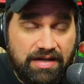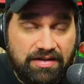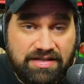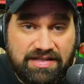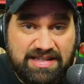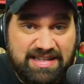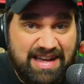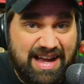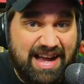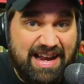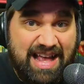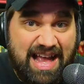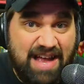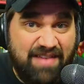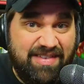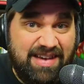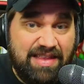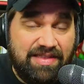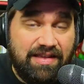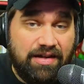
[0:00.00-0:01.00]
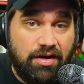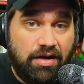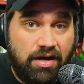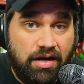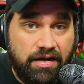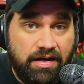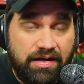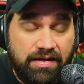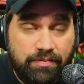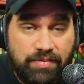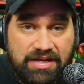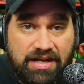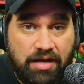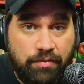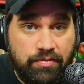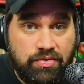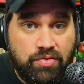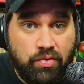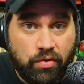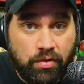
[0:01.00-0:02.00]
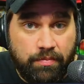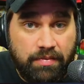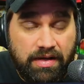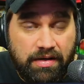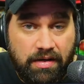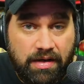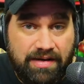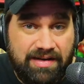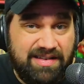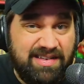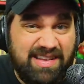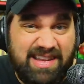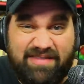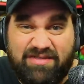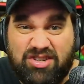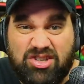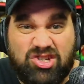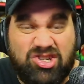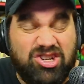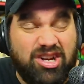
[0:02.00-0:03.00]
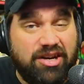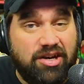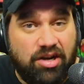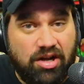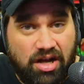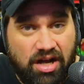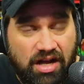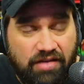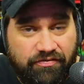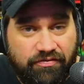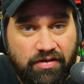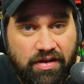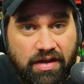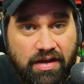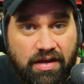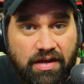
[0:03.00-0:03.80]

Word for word: and just not have anything on it and become dormant. And then do they have to shut it off?